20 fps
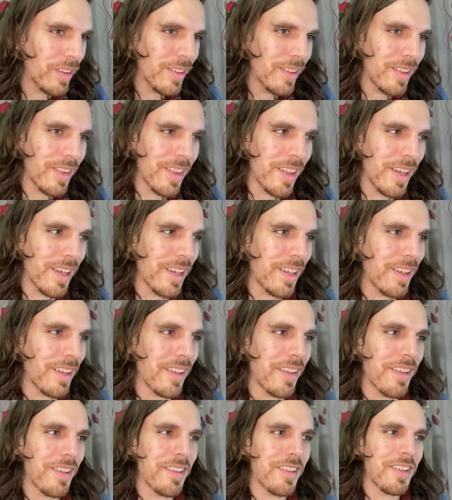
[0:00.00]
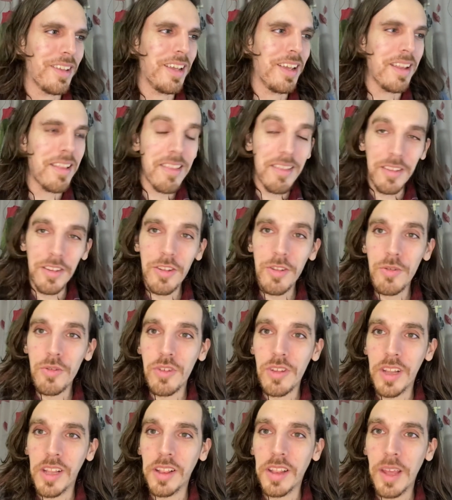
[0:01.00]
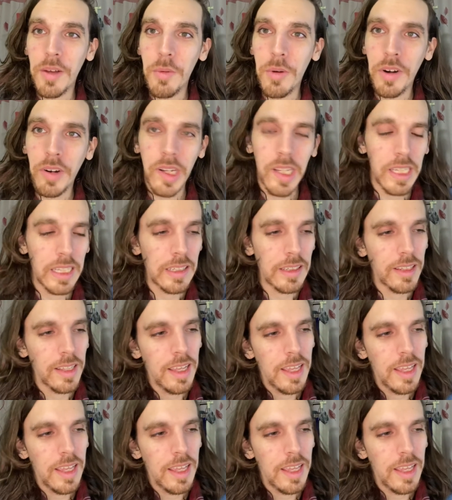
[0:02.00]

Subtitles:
the institution that they work in